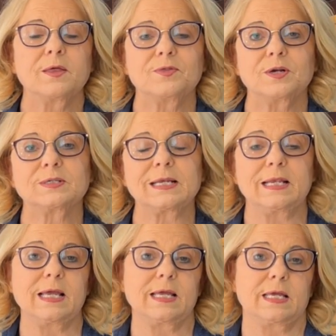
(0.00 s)
There's a
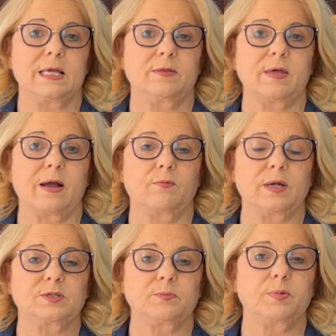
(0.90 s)
link in that
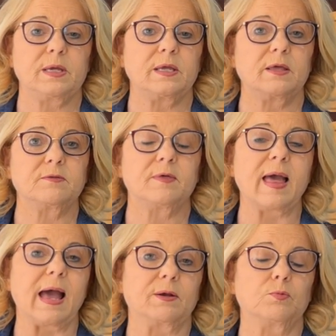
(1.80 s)
recipe
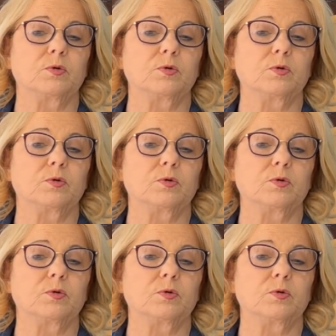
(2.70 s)
that will